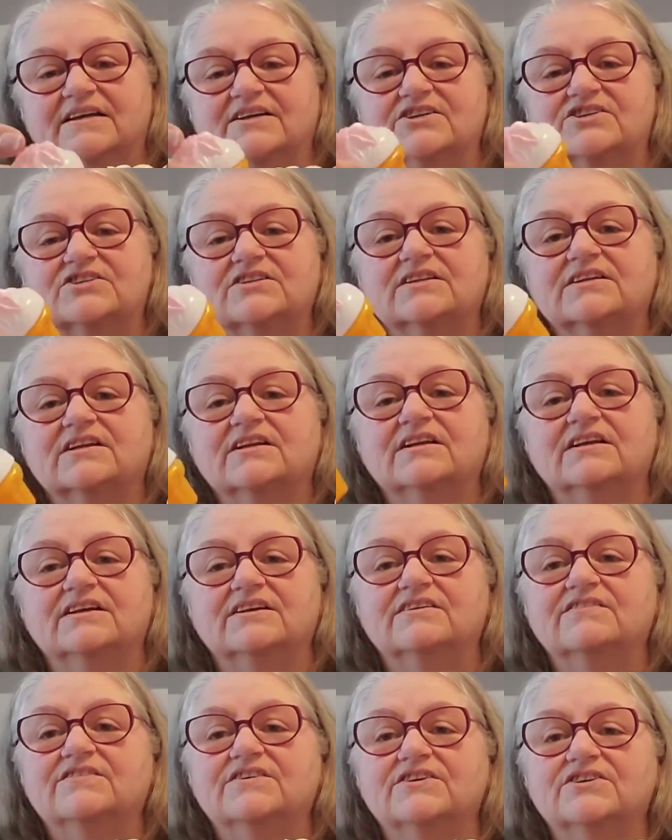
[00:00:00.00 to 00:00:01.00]
each little
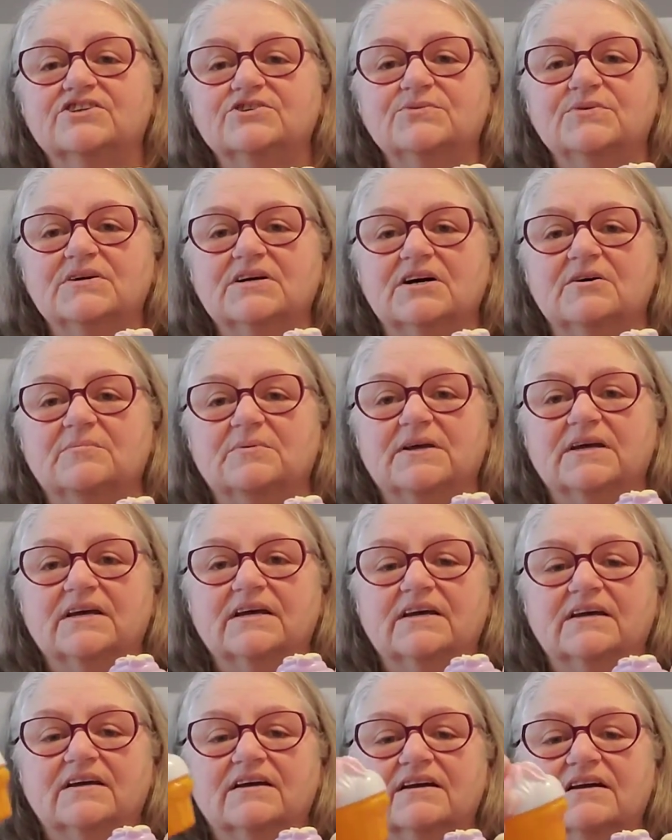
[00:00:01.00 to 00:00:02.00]
individual
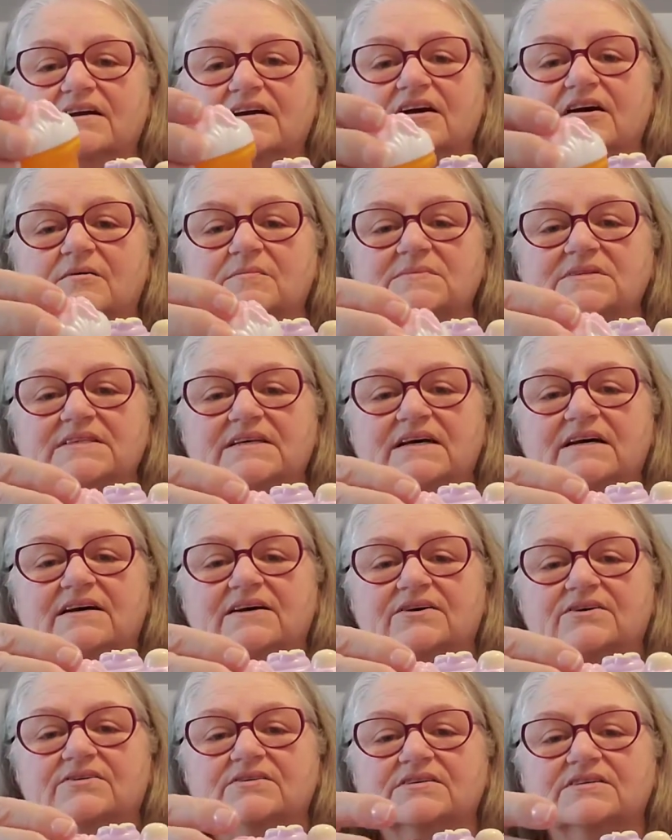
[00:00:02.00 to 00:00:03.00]
cupcake comes
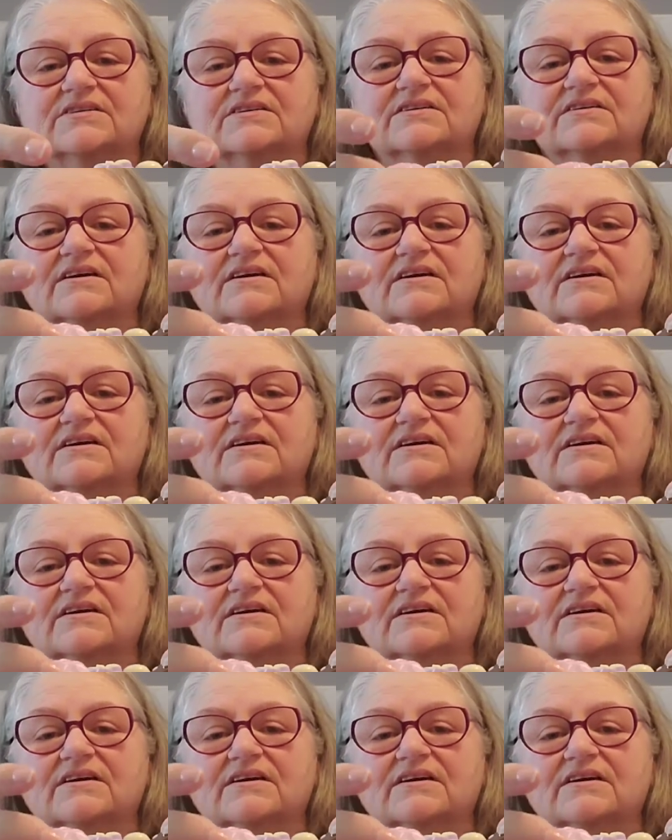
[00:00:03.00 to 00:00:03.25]
out,